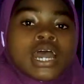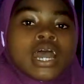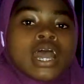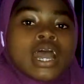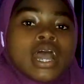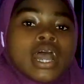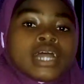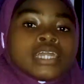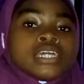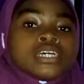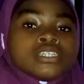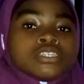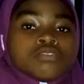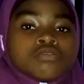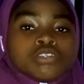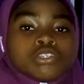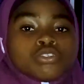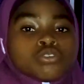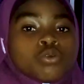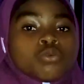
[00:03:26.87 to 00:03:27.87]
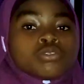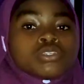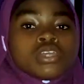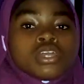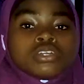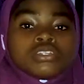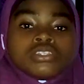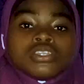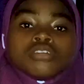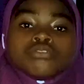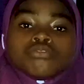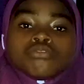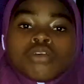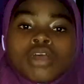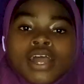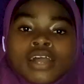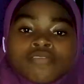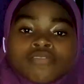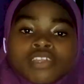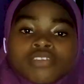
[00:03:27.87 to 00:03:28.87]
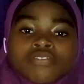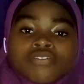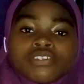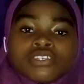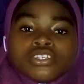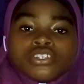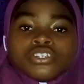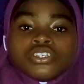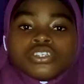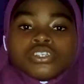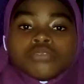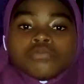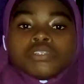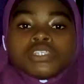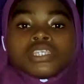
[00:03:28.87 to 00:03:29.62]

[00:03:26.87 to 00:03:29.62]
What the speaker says: and as a result, they do not have definite shapes,